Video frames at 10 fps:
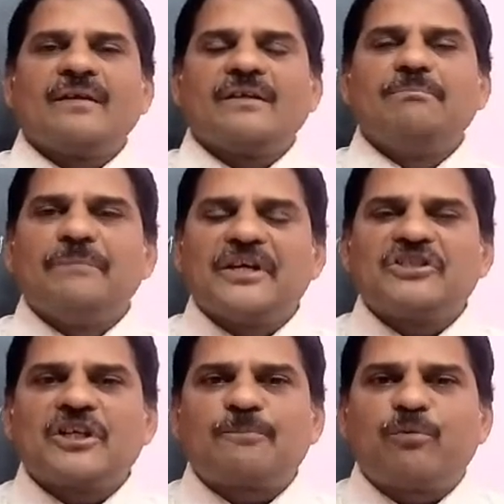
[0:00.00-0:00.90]
a
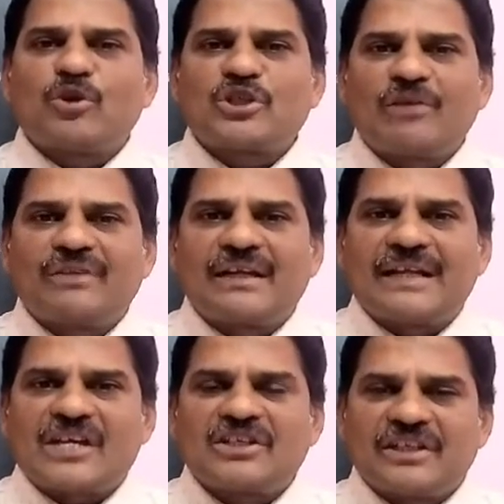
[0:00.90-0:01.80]
major portion of the
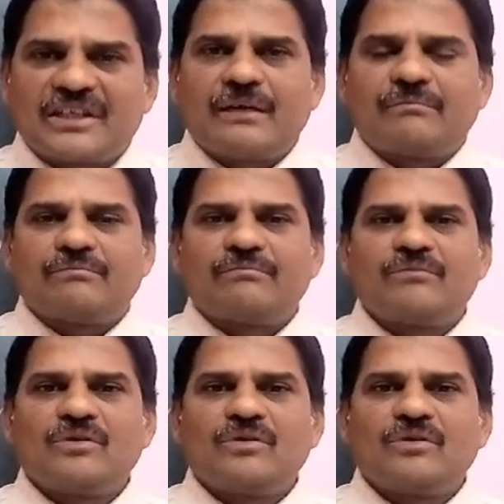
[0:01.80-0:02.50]
national income